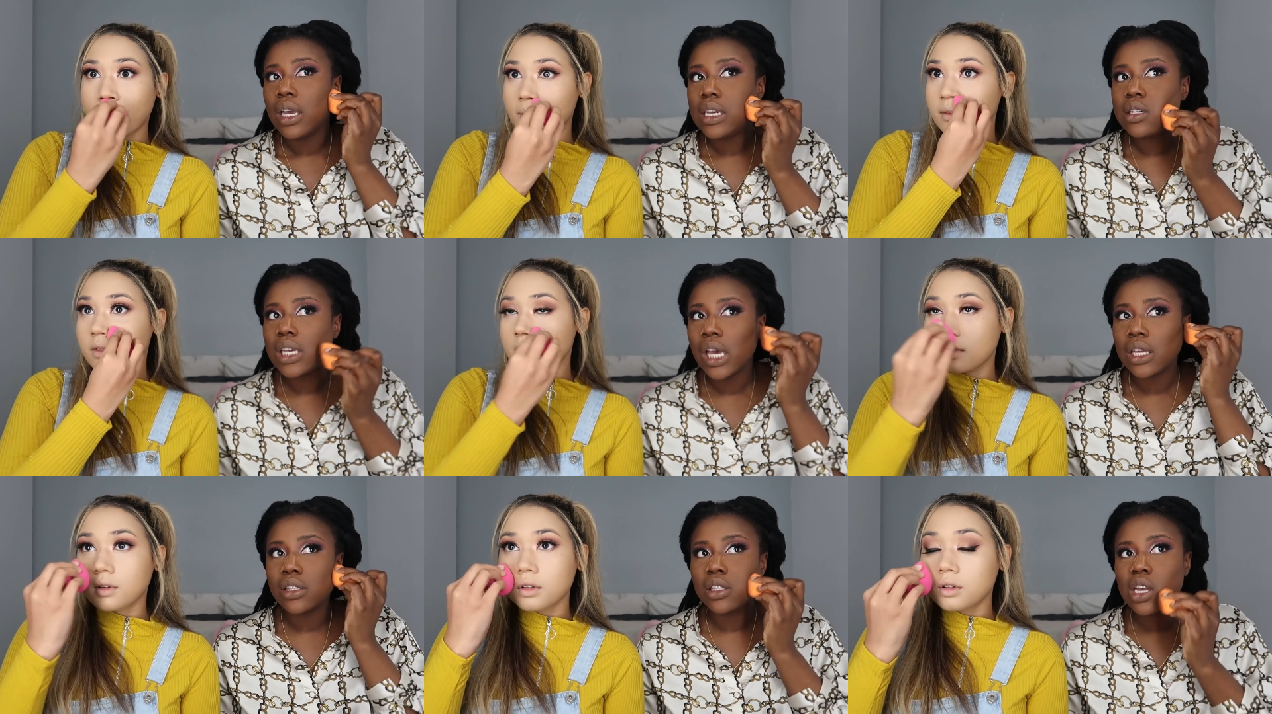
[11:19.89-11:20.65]

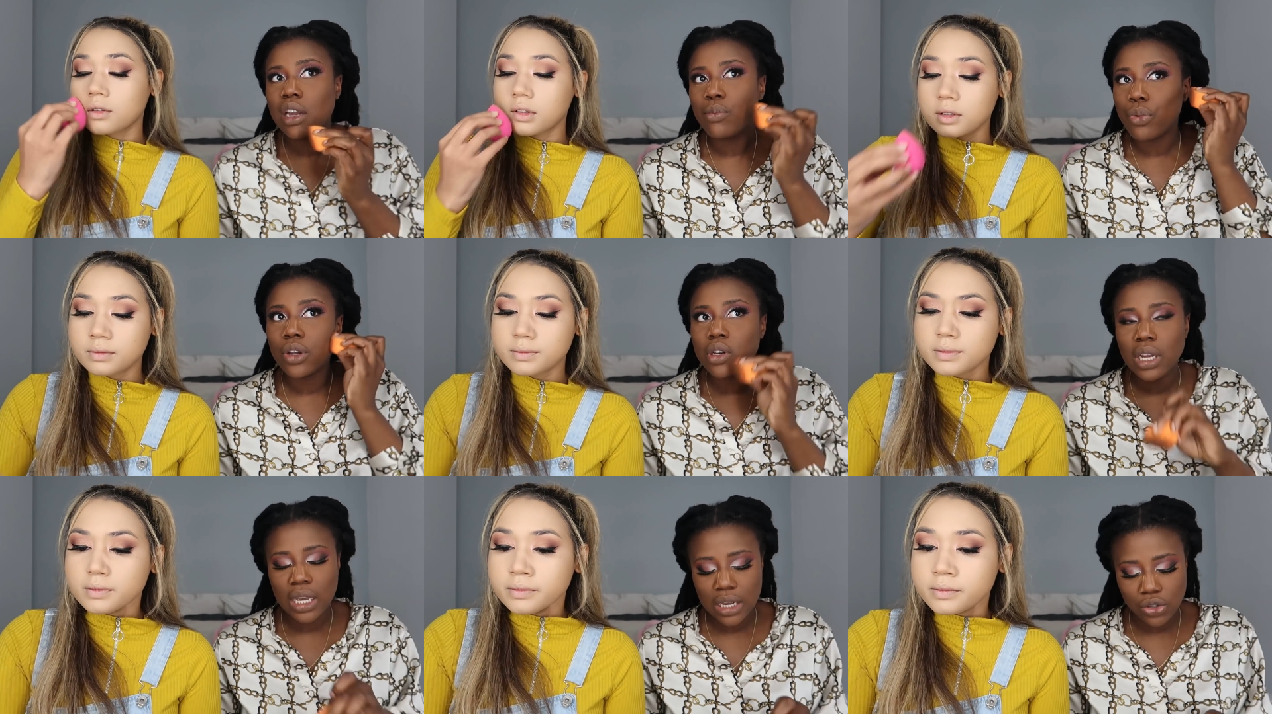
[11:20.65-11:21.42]
Speaker 1: intense
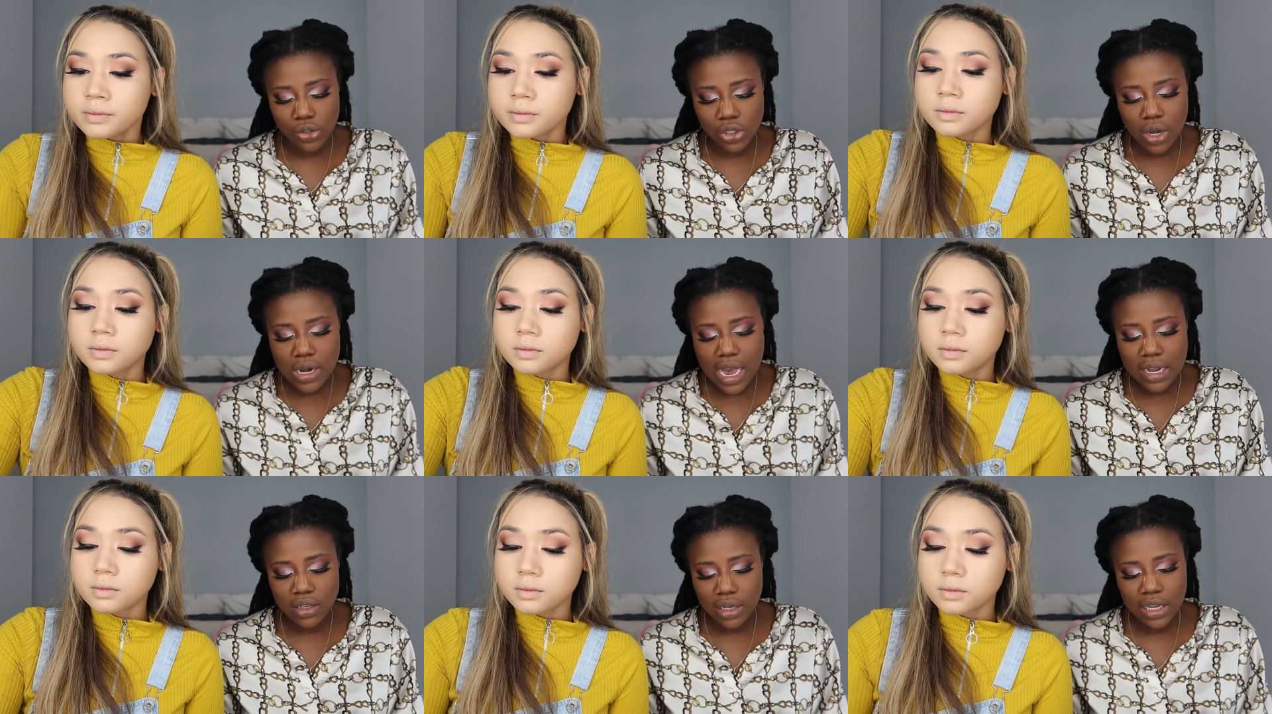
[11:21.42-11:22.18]
unburdening and you just can't
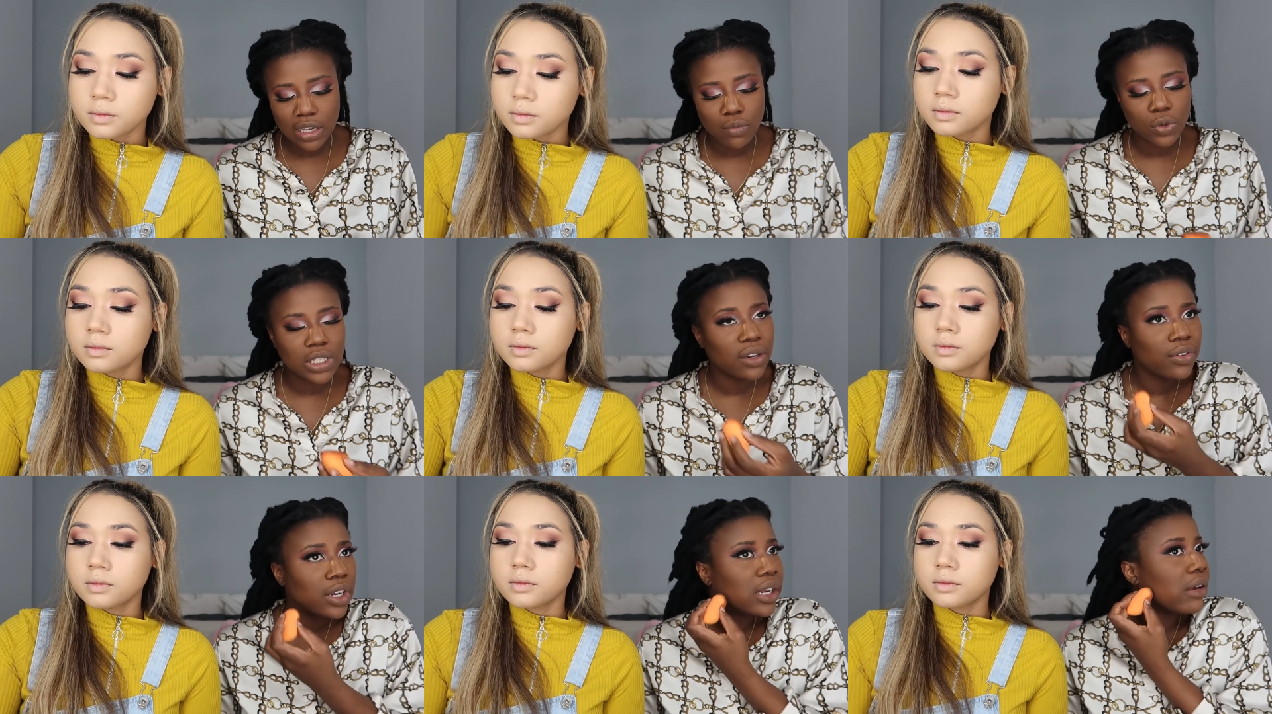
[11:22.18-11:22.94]
handle it anymore,
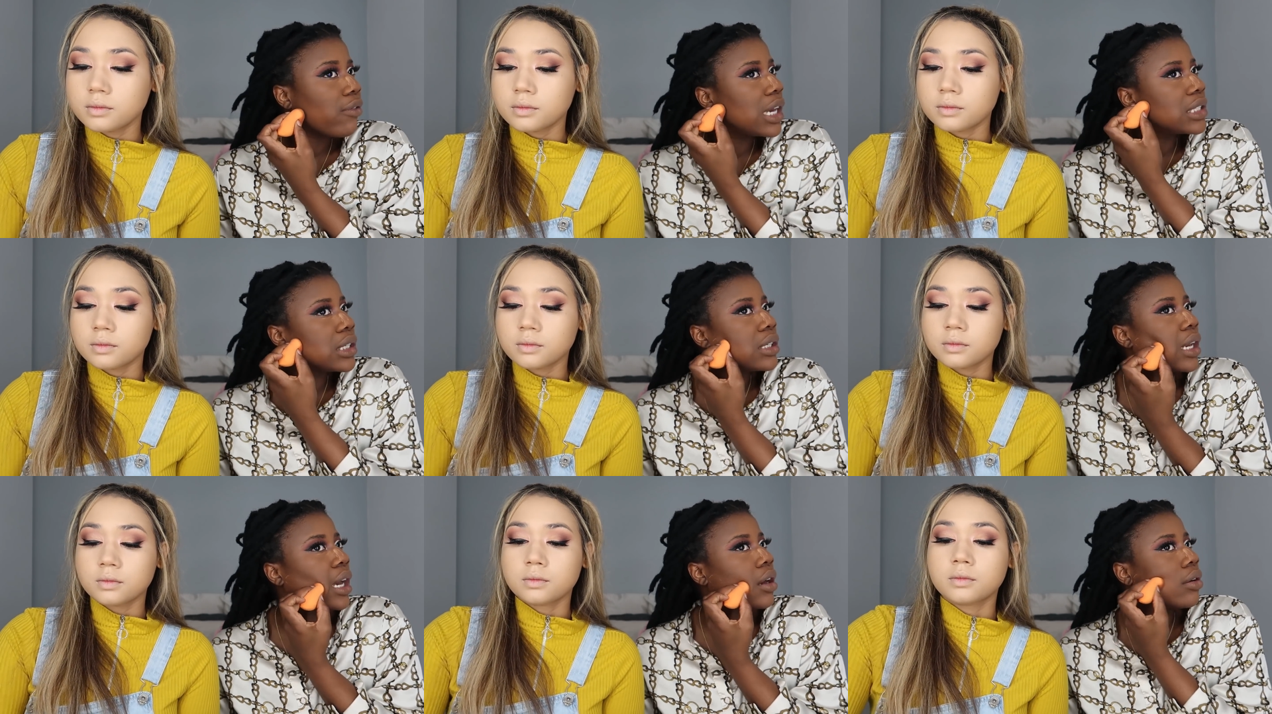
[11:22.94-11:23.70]
definitely raise
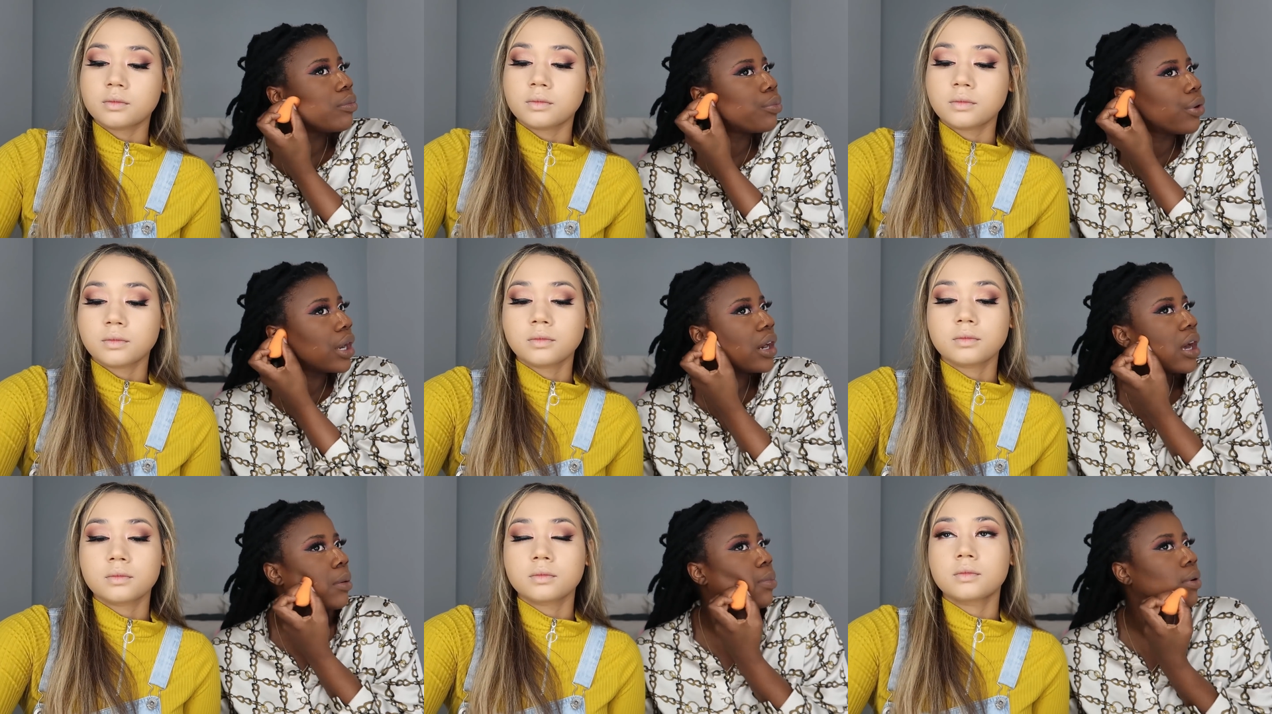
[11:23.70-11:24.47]
it. Like bring it
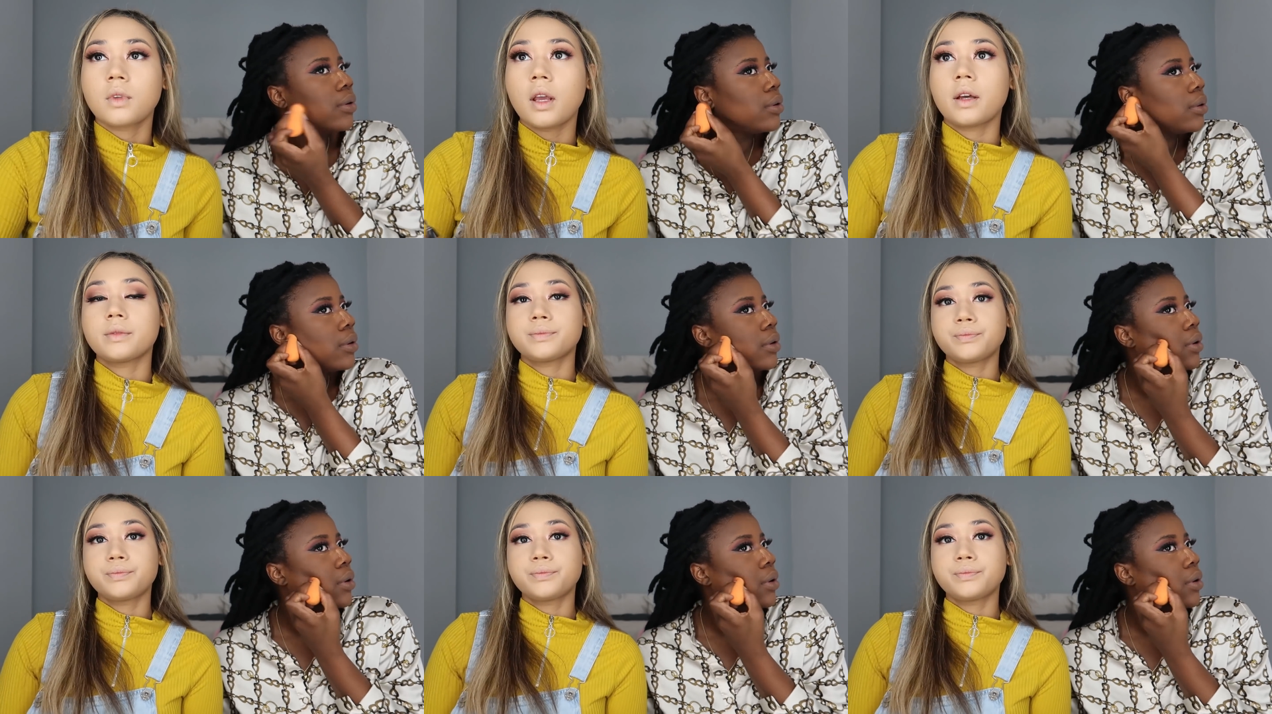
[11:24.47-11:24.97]
up. Yeah.